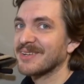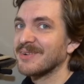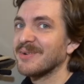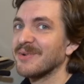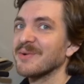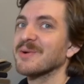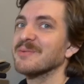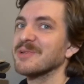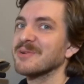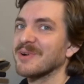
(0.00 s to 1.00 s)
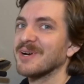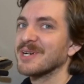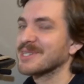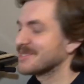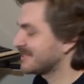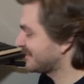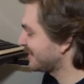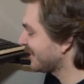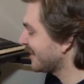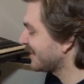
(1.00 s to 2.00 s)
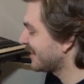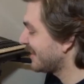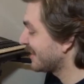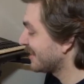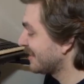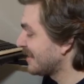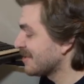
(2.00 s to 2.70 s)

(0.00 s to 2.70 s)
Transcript: go horribly wrong because it's a Talladega.